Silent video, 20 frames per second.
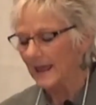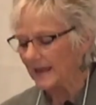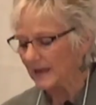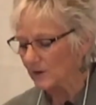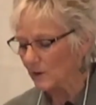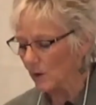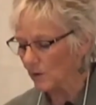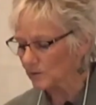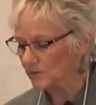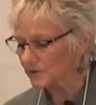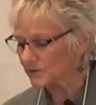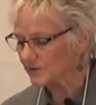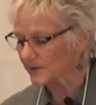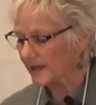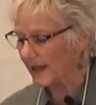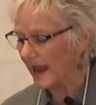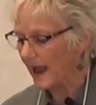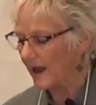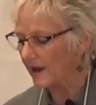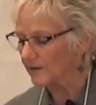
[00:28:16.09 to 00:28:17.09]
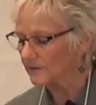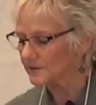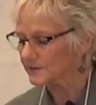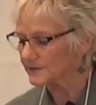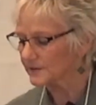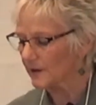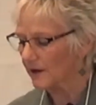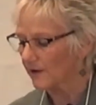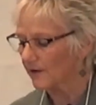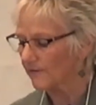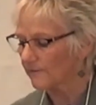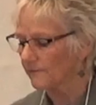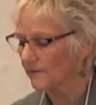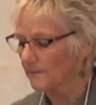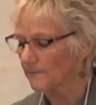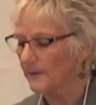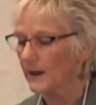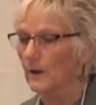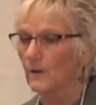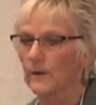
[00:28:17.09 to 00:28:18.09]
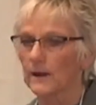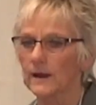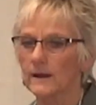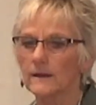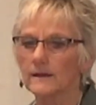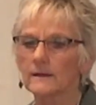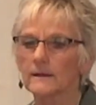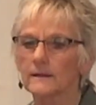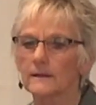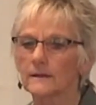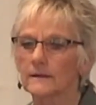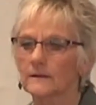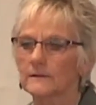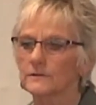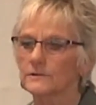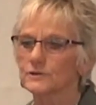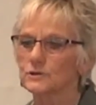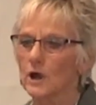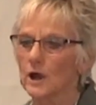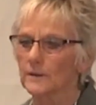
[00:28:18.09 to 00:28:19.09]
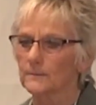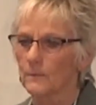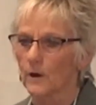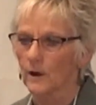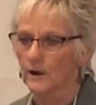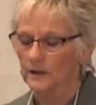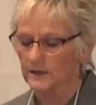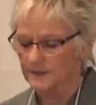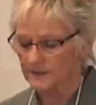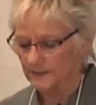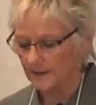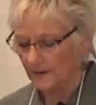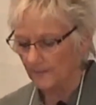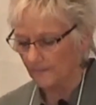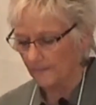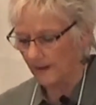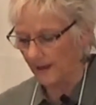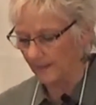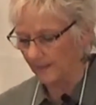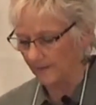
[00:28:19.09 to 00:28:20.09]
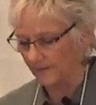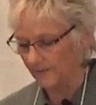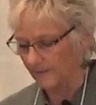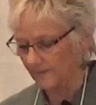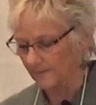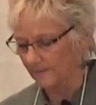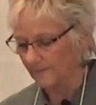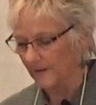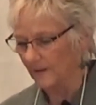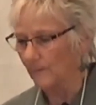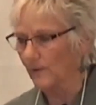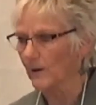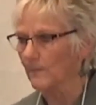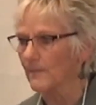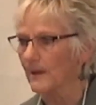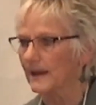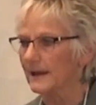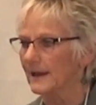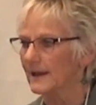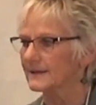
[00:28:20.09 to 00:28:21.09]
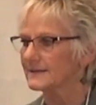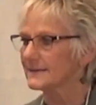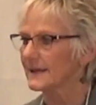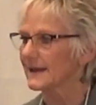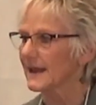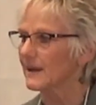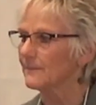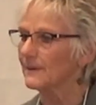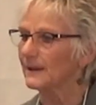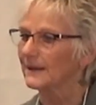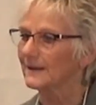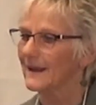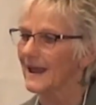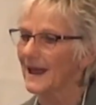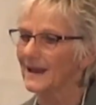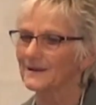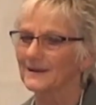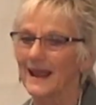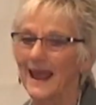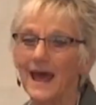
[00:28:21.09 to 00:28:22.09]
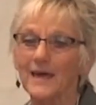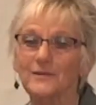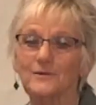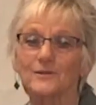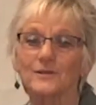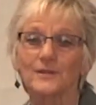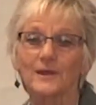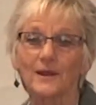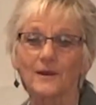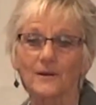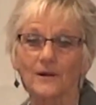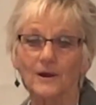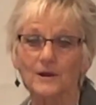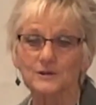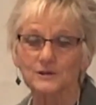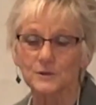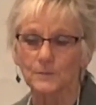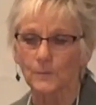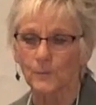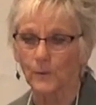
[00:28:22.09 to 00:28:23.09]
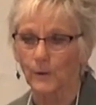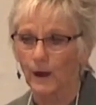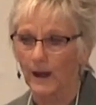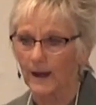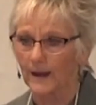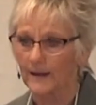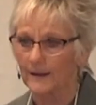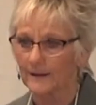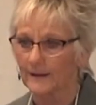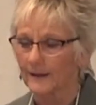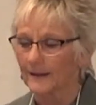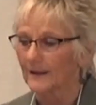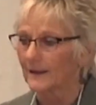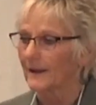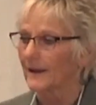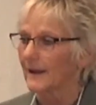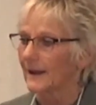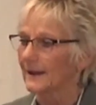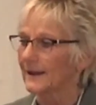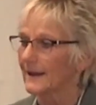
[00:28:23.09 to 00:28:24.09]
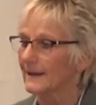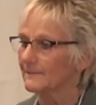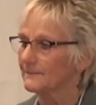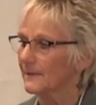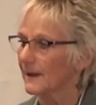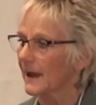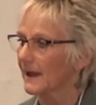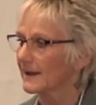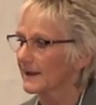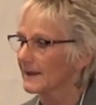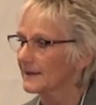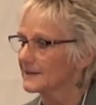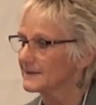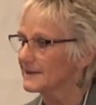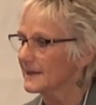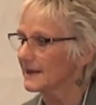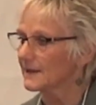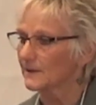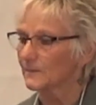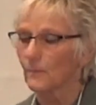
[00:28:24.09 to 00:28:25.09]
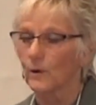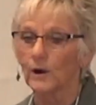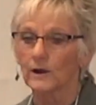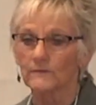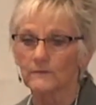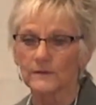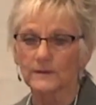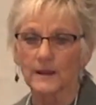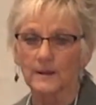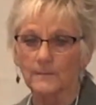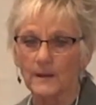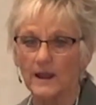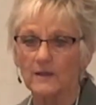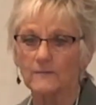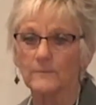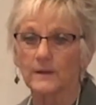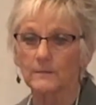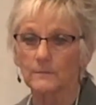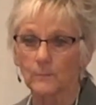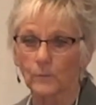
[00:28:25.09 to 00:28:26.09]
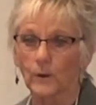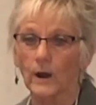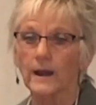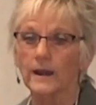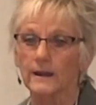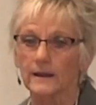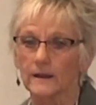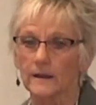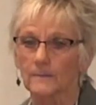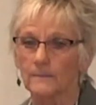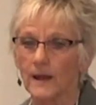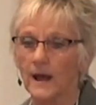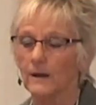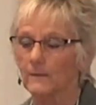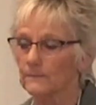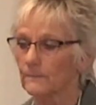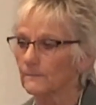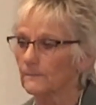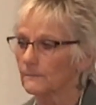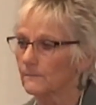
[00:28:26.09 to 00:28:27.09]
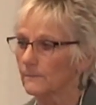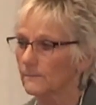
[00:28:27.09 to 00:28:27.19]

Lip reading: He goes to the house of Mary, John Mark's mother, where many, it said, had gathered there to pray. And I kind of take it part of it, they may have been praying about